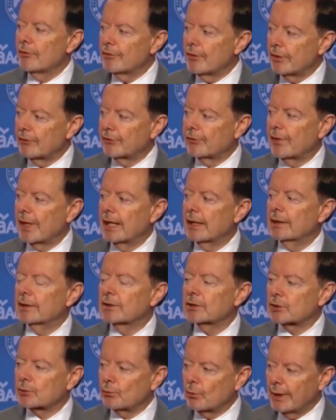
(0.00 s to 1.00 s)
the
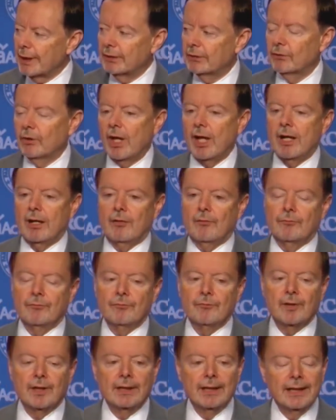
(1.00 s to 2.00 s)
things we
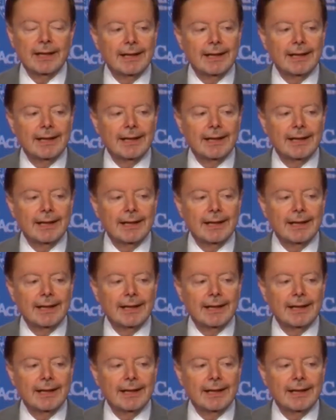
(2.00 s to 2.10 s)
love